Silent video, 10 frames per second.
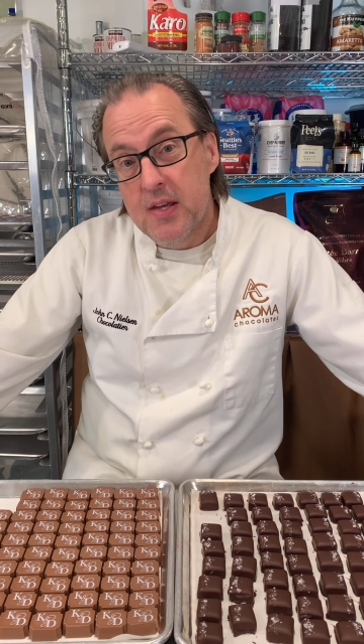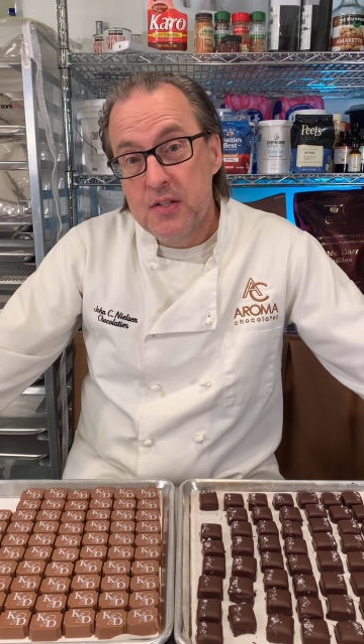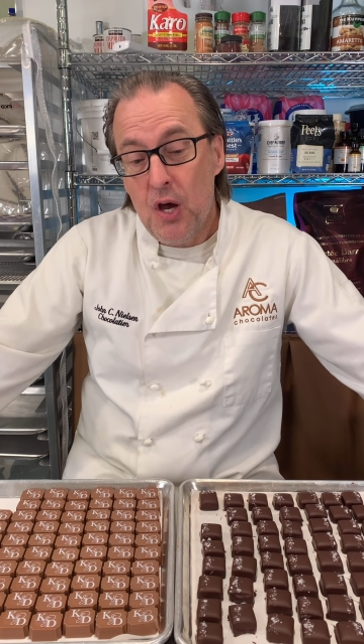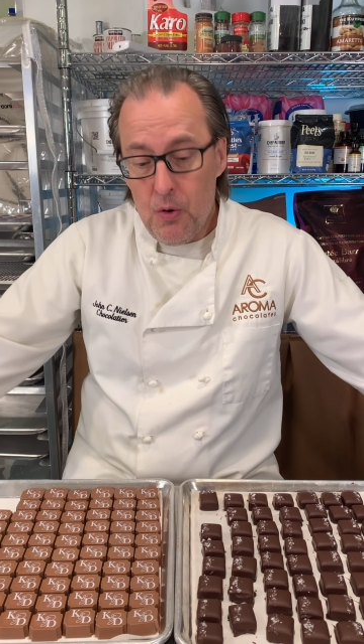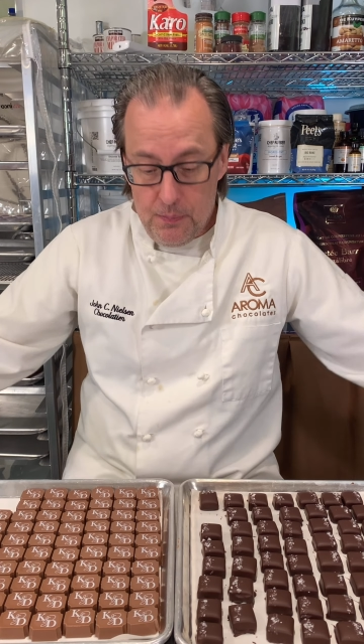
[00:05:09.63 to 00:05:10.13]

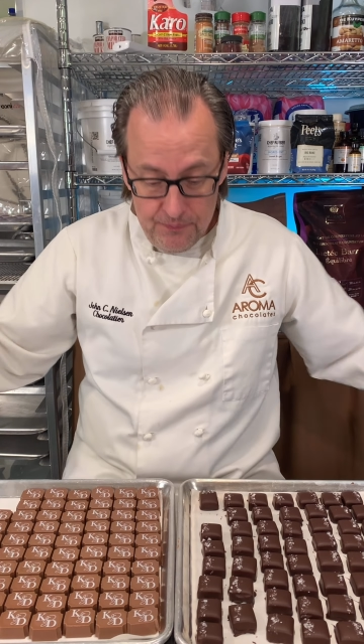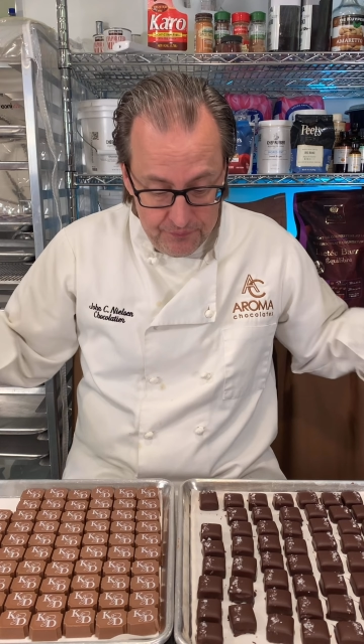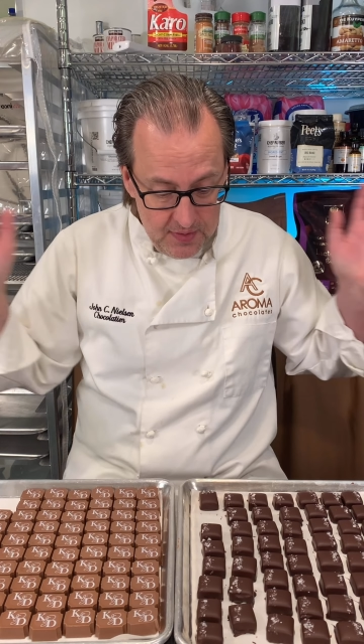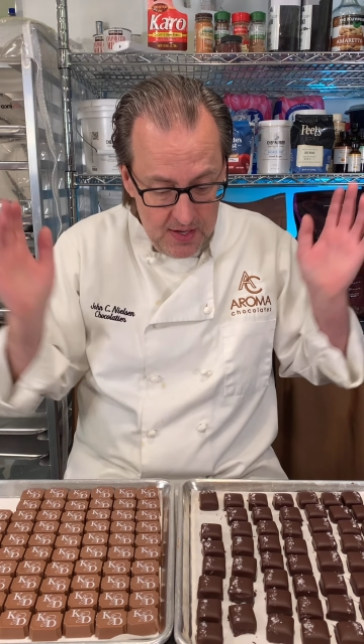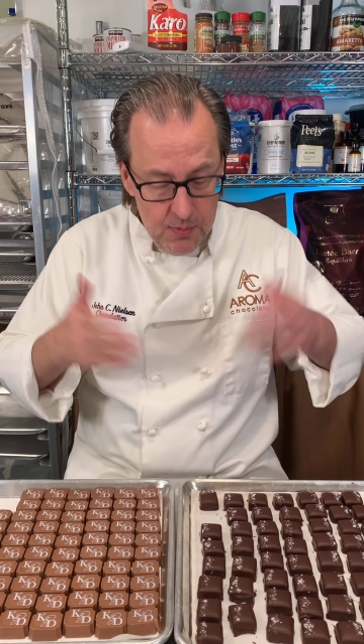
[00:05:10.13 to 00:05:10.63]
So
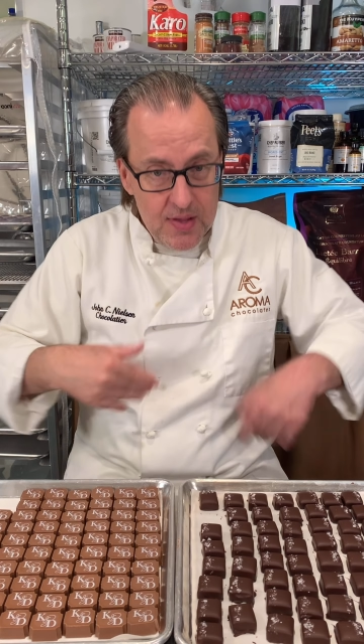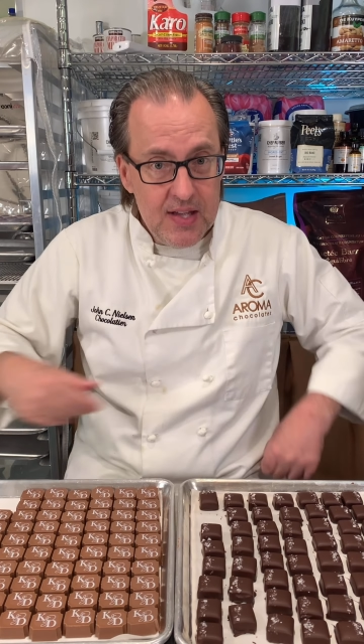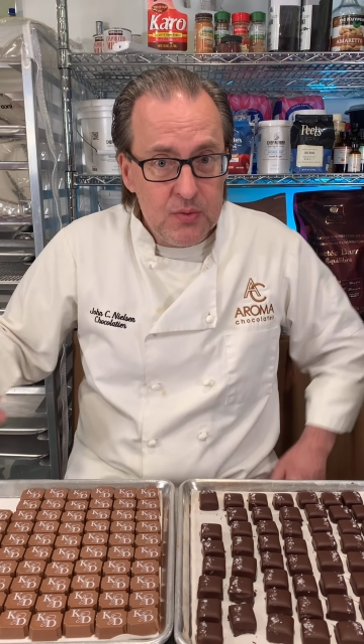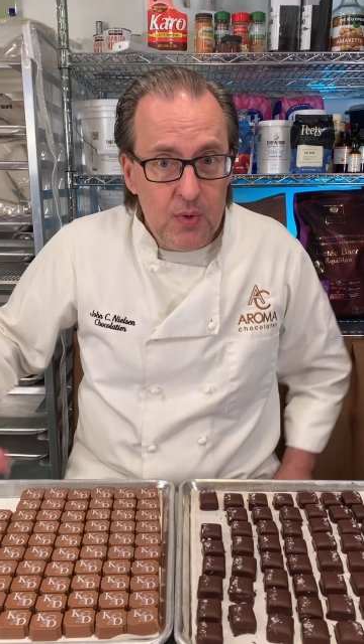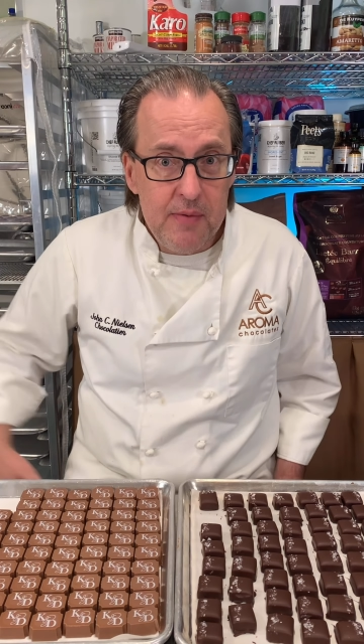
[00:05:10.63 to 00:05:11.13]
anyway,
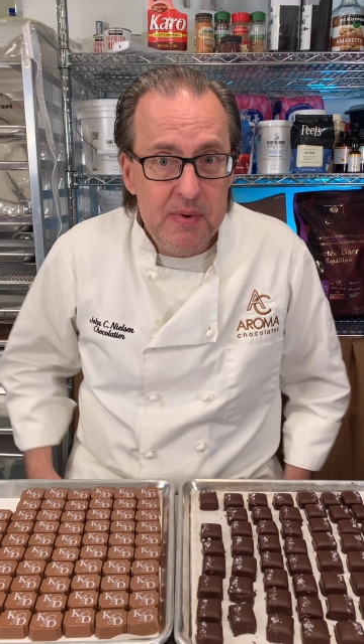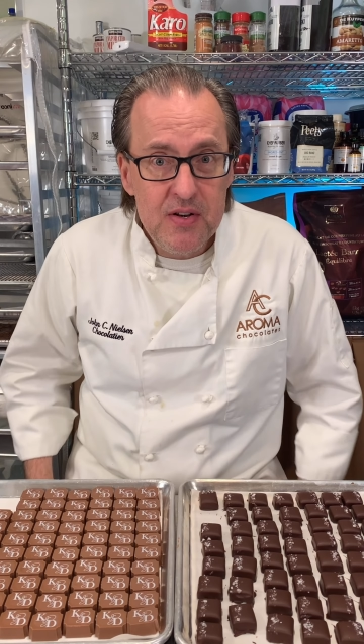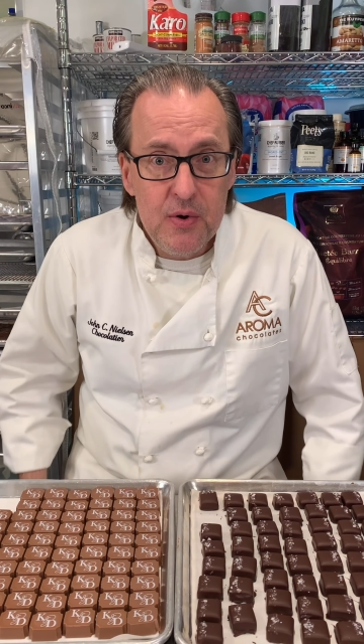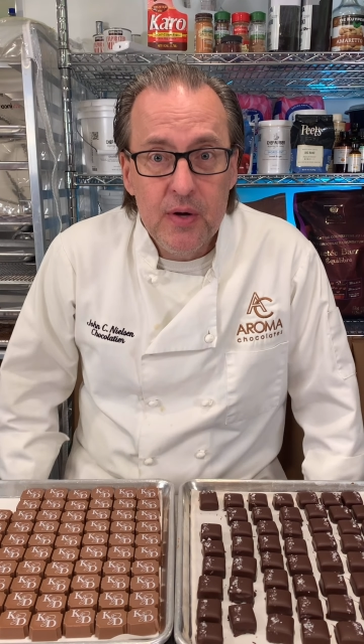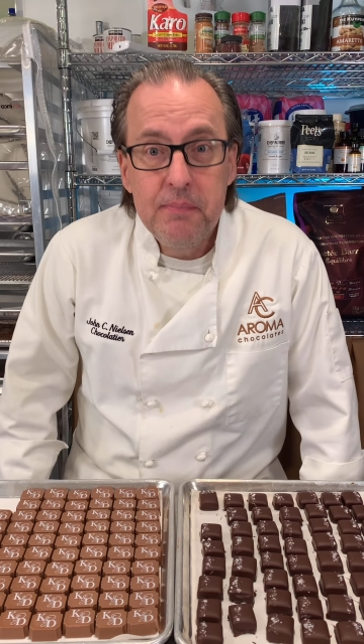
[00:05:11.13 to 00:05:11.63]
that's what I've been
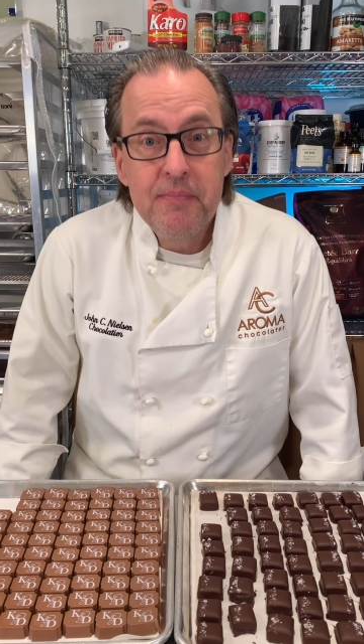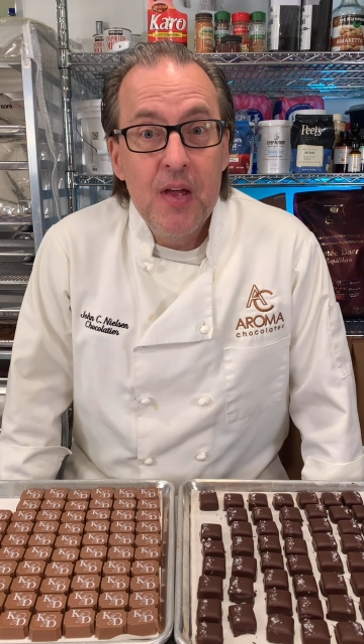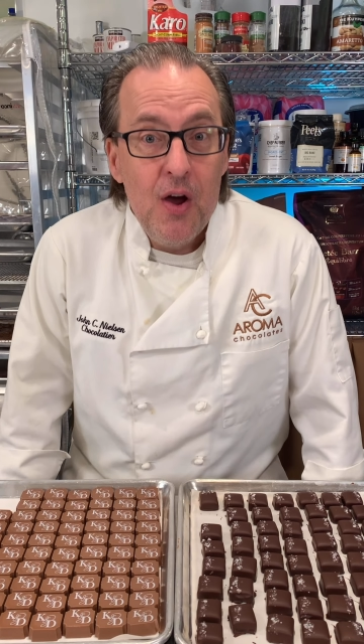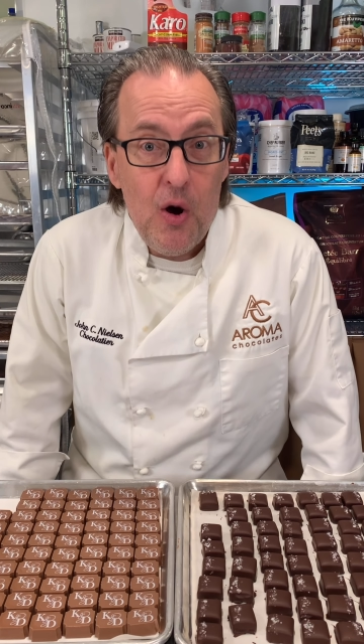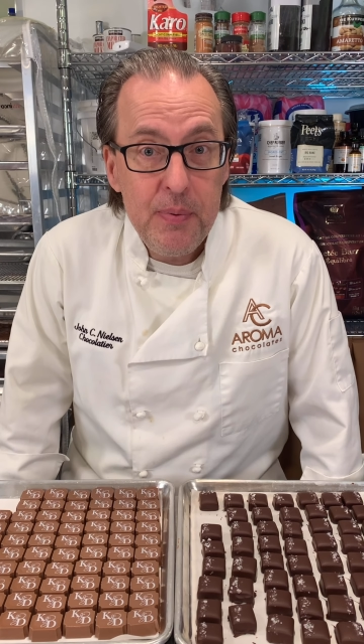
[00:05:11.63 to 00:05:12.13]
doing.
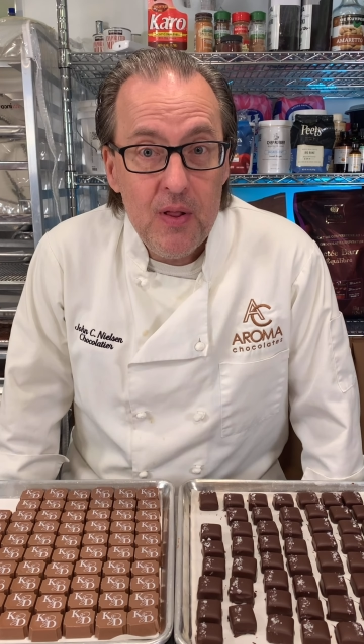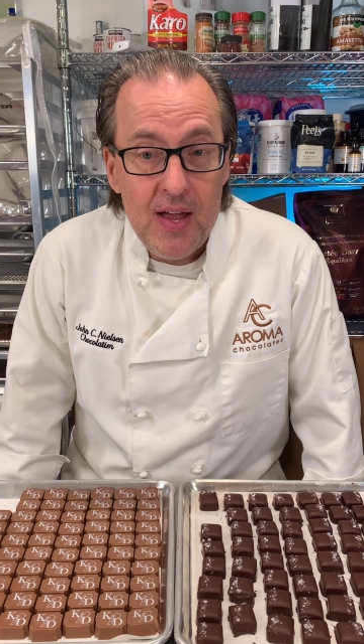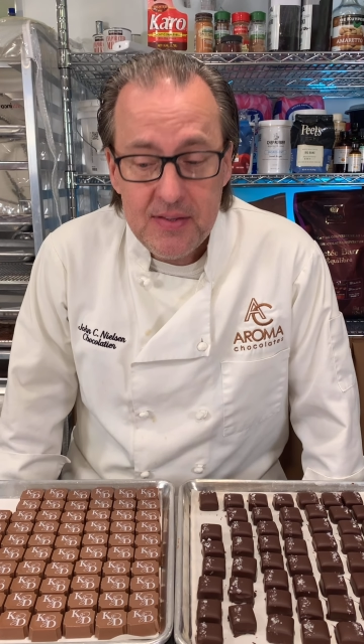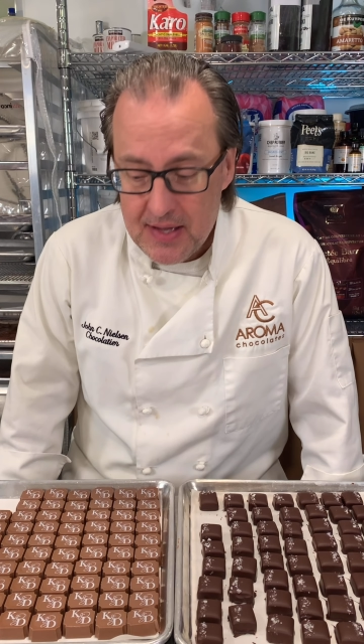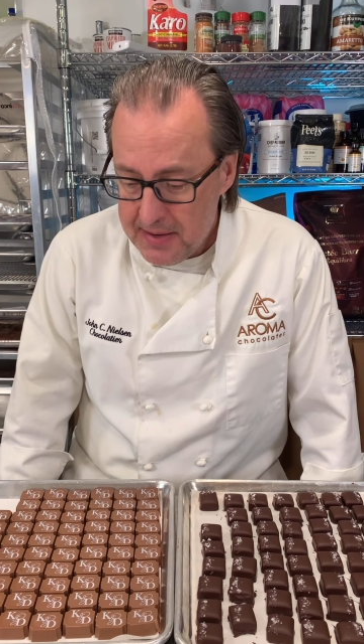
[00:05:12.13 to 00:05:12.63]
Hope you
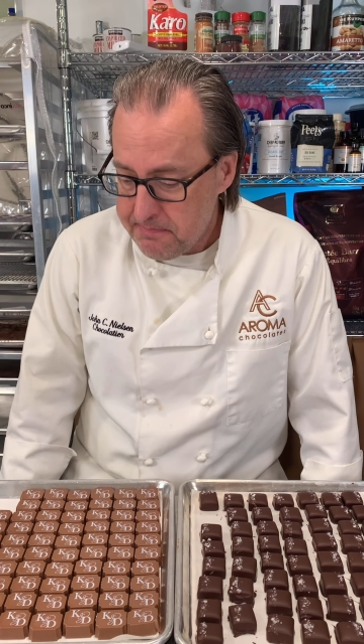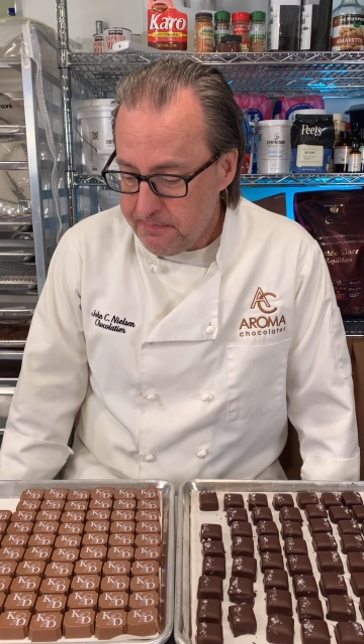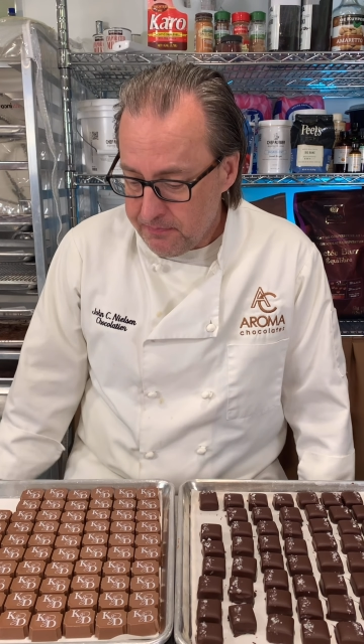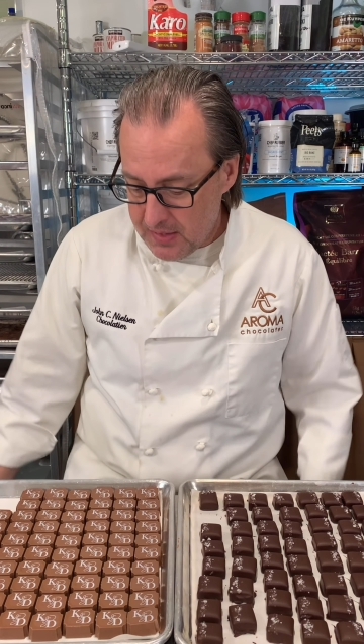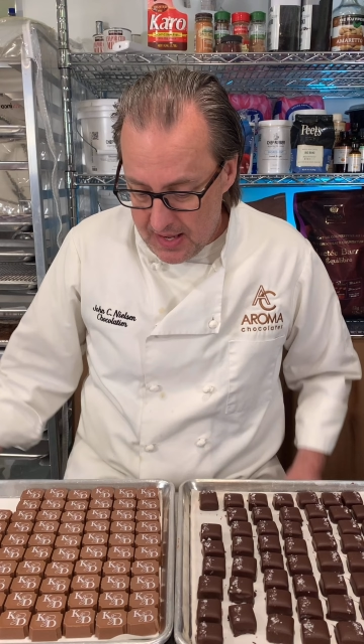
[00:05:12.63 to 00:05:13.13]
like that.
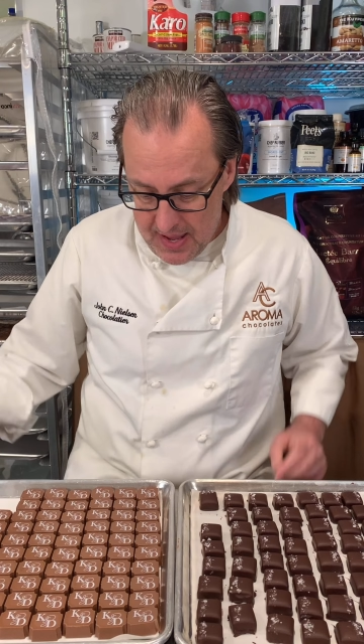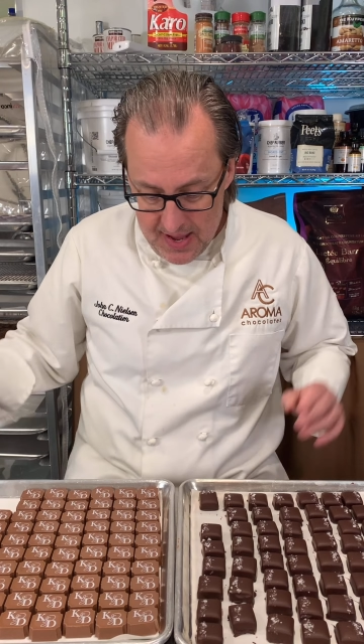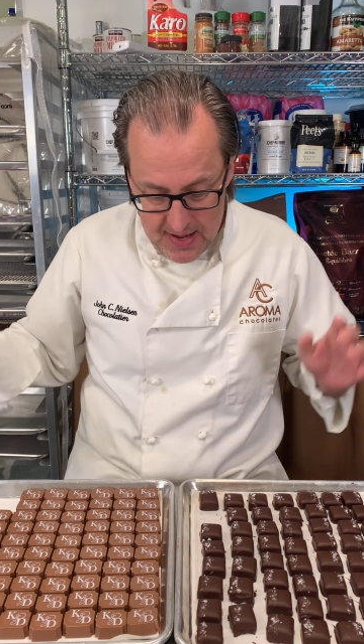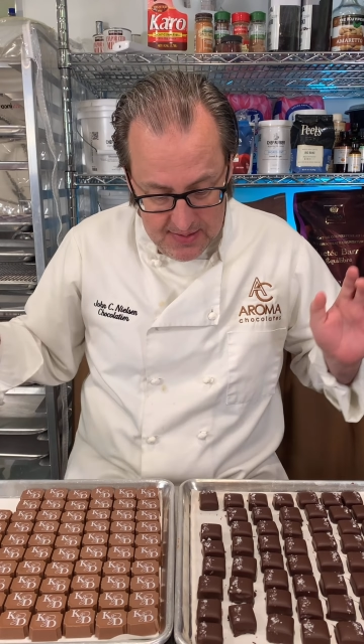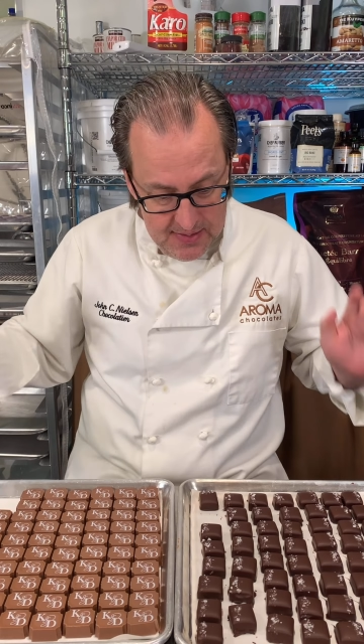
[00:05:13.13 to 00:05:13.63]

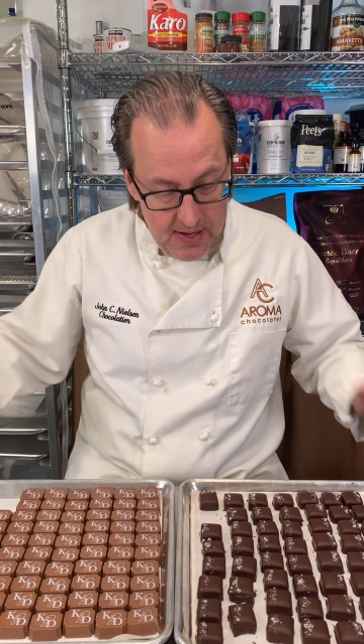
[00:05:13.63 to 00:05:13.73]
And